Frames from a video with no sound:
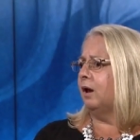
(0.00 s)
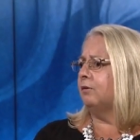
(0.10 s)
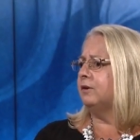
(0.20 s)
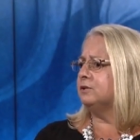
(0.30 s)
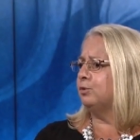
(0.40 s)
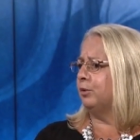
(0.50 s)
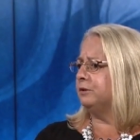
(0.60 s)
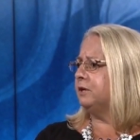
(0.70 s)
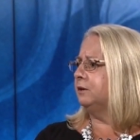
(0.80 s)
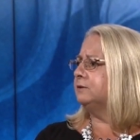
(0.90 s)
we have as
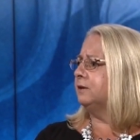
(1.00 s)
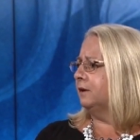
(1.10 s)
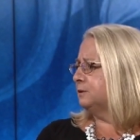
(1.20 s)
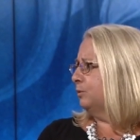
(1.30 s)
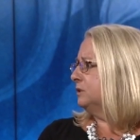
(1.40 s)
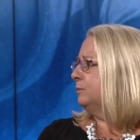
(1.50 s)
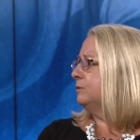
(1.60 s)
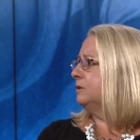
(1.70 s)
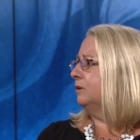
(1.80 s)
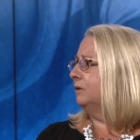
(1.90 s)
superintendents and as
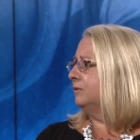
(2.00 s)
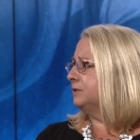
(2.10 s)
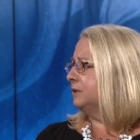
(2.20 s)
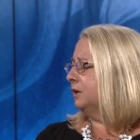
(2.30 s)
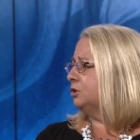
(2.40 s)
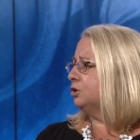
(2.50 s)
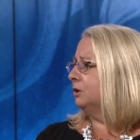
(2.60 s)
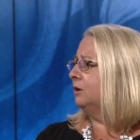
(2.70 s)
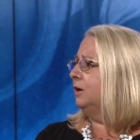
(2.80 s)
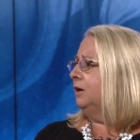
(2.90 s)
principals in our
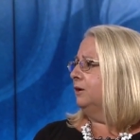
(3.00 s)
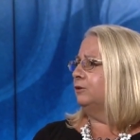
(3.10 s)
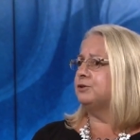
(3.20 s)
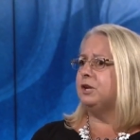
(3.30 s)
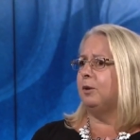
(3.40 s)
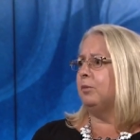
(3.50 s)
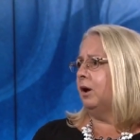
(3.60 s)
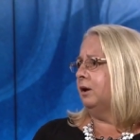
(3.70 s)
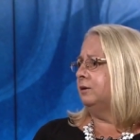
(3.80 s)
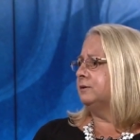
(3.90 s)
investigation. There's
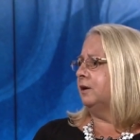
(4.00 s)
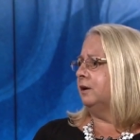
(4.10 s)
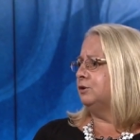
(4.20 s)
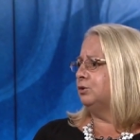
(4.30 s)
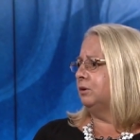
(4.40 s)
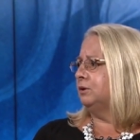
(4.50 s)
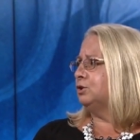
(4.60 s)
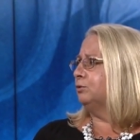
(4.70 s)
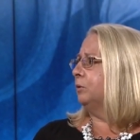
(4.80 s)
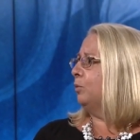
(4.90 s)
timelines and duty
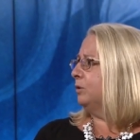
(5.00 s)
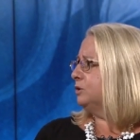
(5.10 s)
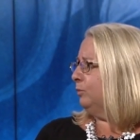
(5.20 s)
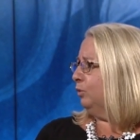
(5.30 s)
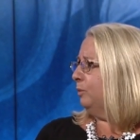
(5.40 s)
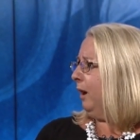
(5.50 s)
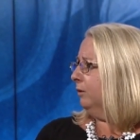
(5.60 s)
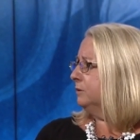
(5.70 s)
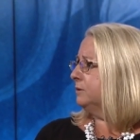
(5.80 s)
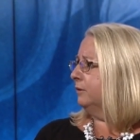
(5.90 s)
to report to both
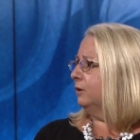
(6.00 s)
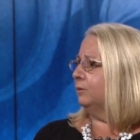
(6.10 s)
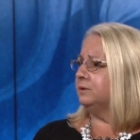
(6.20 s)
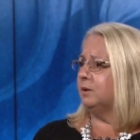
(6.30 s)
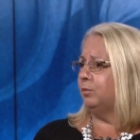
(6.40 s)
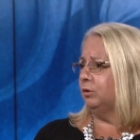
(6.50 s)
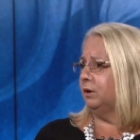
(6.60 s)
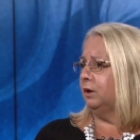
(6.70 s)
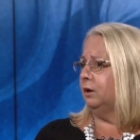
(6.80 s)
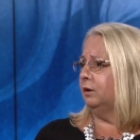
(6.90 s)
parents that there was a
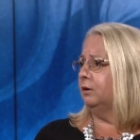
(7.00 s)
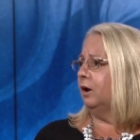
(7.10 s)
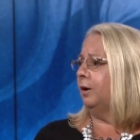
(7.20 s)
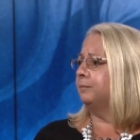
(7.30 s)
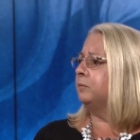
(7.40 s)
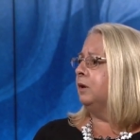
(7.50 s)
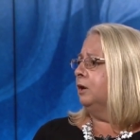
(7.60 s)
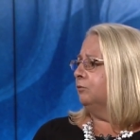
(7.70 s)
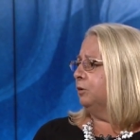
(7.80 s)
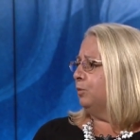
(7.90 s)
bullying um,
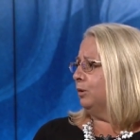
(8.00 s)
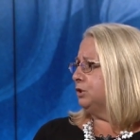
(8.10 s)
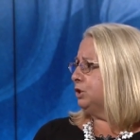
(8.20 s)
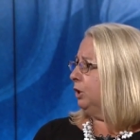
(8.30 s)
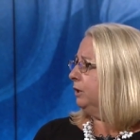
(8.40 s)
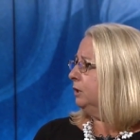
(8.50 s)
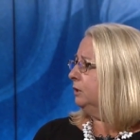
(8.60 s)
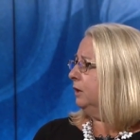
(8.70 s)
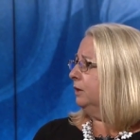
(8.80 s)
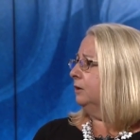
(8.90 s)
report
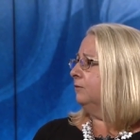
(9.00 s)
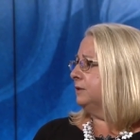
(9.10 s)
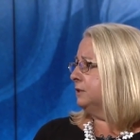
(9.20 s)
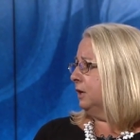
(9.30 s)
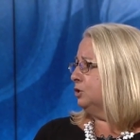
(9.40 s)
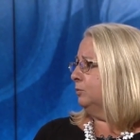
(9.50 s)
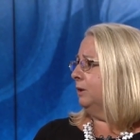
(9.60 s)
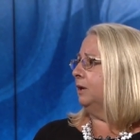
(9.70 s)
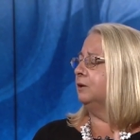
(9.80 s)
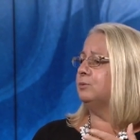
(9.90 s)
started and an investigation
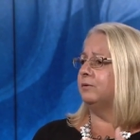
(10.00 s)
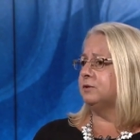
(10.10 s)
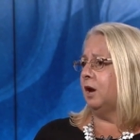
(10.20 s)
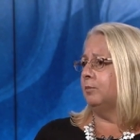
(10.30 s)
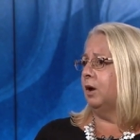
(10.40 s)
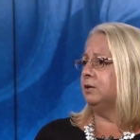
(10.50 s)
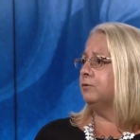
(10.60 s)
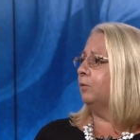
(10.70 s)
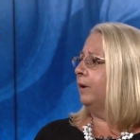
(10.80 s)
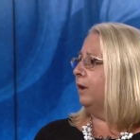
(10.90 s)
begins. We have timelines
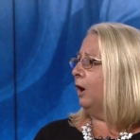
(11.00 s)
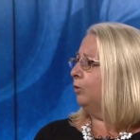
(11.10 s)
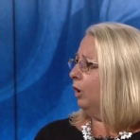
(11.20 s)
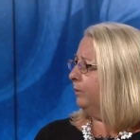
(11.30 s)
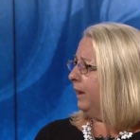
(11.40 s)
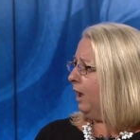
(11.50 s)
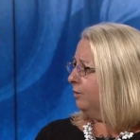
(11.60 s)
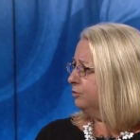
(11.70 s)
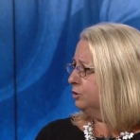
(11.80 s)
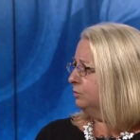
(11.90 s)
for what, how long we
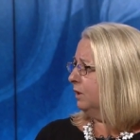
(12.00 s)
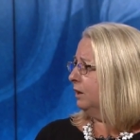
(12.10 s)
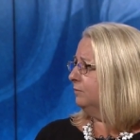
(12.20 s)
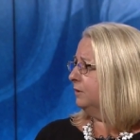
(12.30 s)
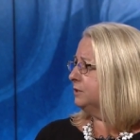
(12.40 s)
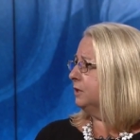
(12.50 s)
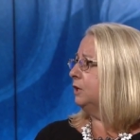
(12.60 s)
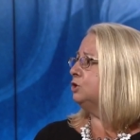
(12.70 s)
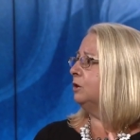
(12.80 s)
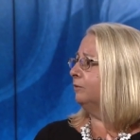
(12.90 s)
have to do that
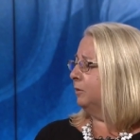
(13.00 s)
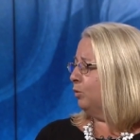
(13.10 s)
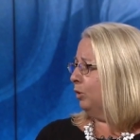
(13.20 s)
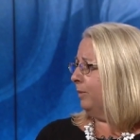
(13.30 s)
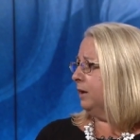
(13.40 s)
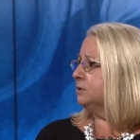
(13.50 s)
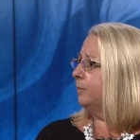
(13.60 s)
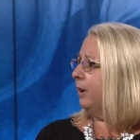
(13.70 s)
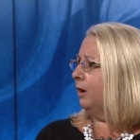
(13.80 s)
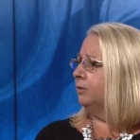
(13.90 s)
investigation and report back to
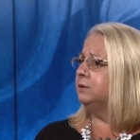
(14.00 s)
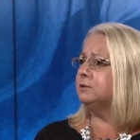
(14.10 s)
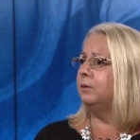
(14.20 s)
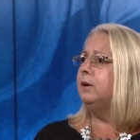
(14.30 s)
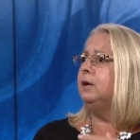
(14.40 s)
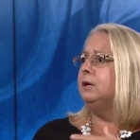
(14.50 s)
parents. So